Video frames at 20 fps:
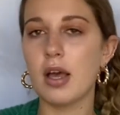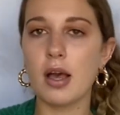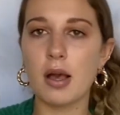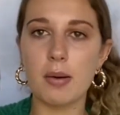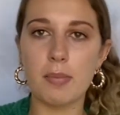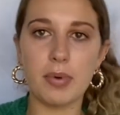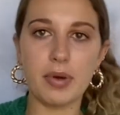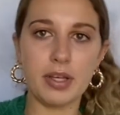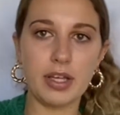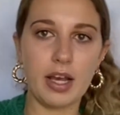
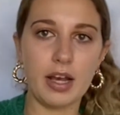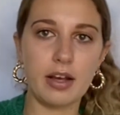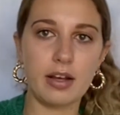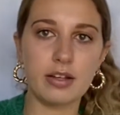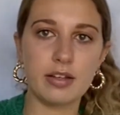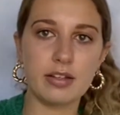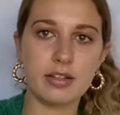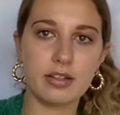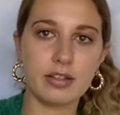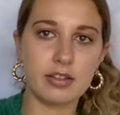But yeah,
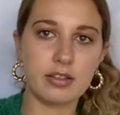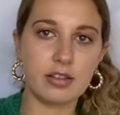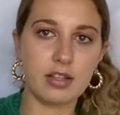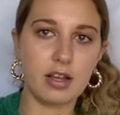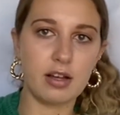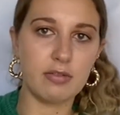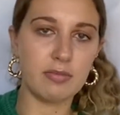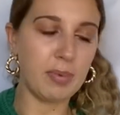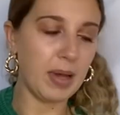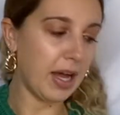
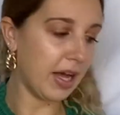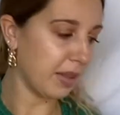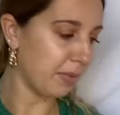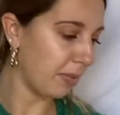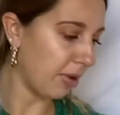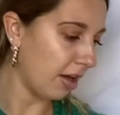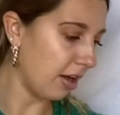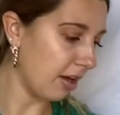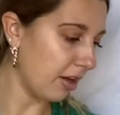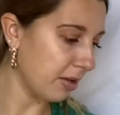love bath
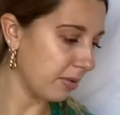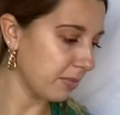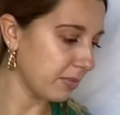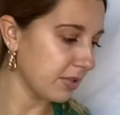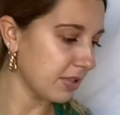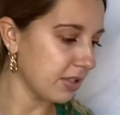bombs.